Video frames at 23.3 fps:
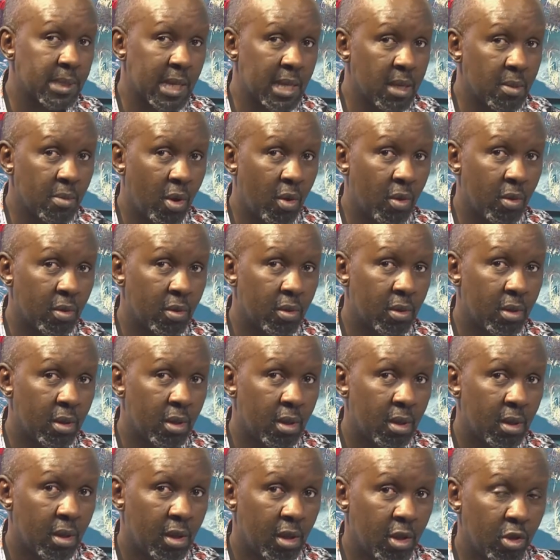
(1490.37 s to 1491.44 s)
anymore.
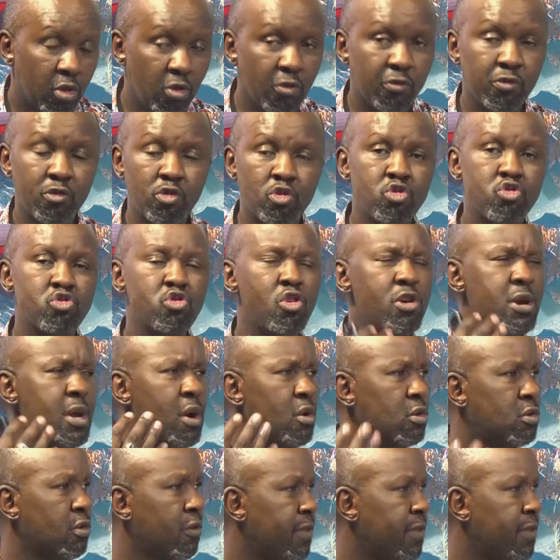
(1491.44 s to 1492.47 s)
You've grown out of